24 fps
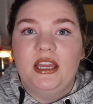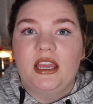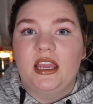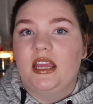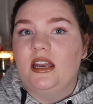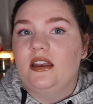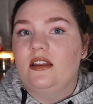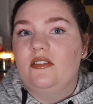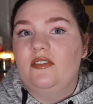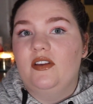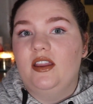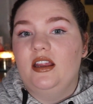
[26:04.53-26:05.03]

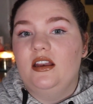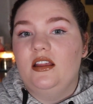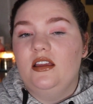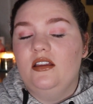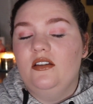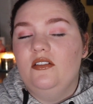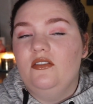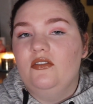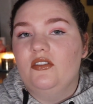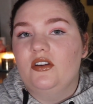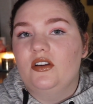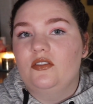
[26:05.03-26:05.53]

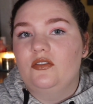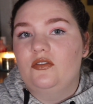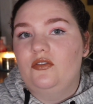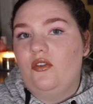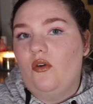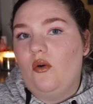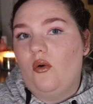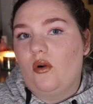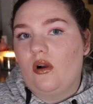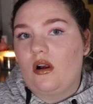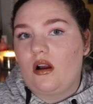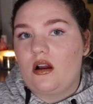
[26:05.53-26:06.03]
innovative
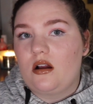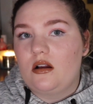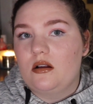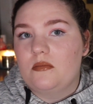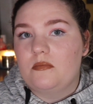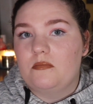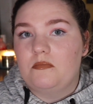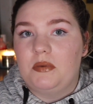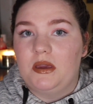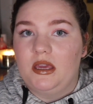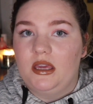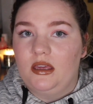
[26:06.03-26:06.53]
for
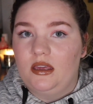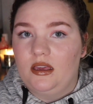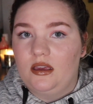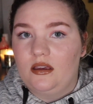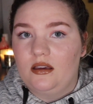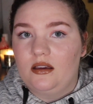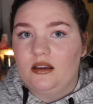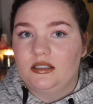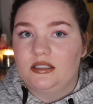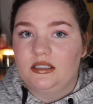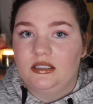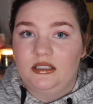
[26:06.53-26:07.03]
being
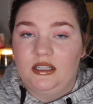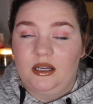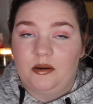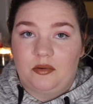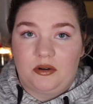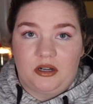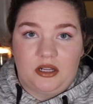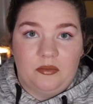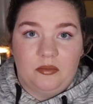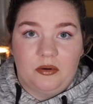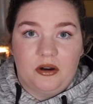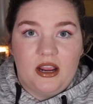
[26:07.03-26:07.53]
a
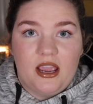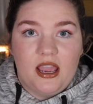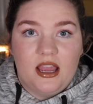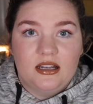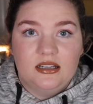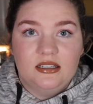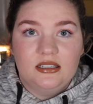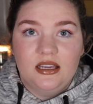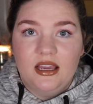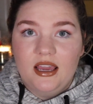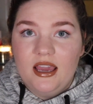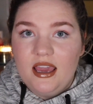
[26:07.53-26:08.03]
celebrity
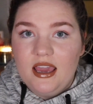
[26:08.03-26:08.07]
brand,